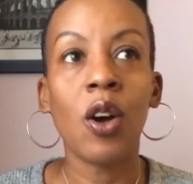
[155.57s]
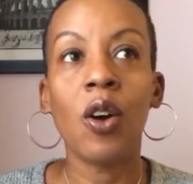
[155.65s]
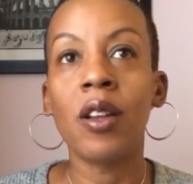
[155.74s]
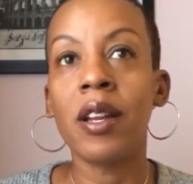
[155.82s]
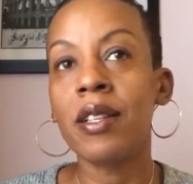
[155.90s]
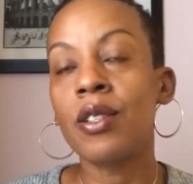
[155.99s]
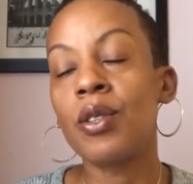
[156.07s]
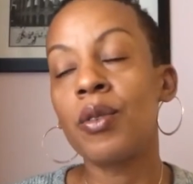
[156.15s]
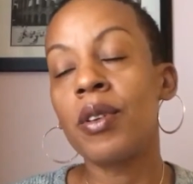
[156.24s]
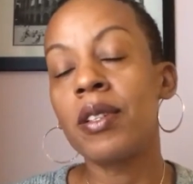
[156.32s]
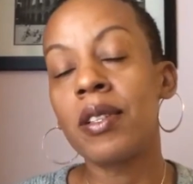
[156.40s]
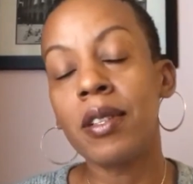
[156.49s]
unless
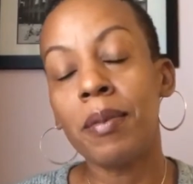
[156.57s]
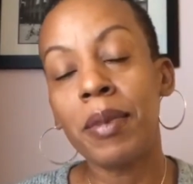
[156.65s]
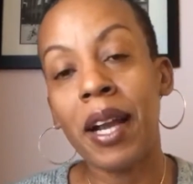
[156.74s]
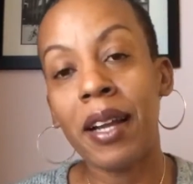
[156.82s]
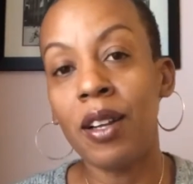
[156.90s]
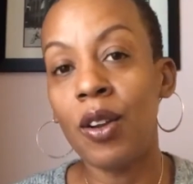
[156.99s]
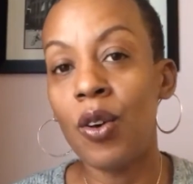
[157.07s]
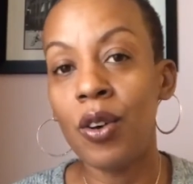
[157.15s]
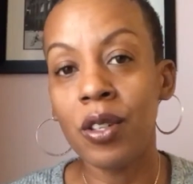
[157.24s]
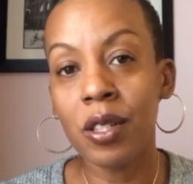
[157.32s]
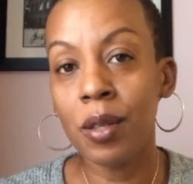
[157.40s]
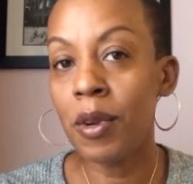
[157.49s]
you're in some kind of
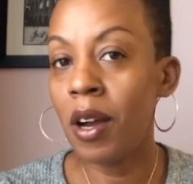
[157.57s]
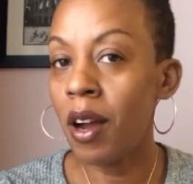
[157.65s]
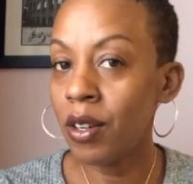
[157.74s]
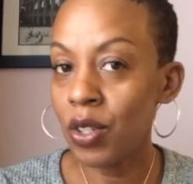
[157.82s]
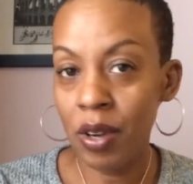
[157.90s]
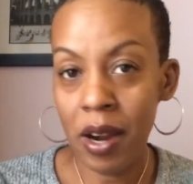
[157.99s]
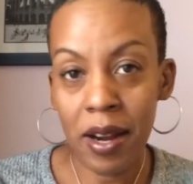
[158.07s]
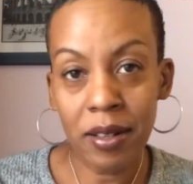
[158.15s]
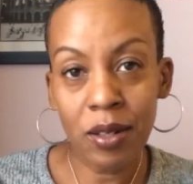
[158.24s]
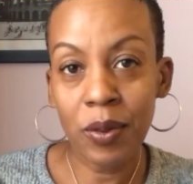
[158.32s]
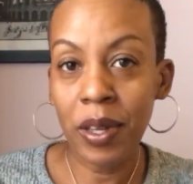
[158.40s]
long-term contract